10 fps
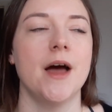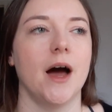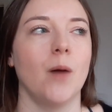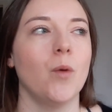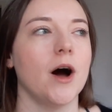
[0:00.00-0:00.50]

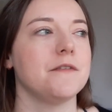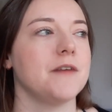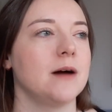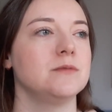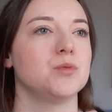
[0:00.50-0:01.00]
And what I
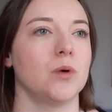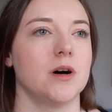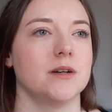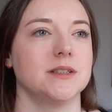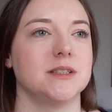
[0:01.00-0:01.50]
found
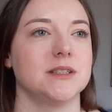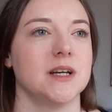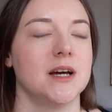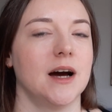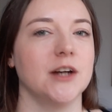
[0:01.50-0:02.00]
was
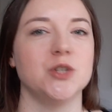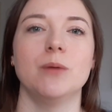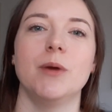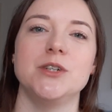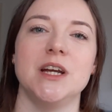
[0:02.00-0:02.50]
I do
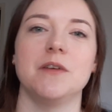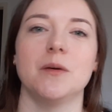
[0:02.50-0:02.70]
a motif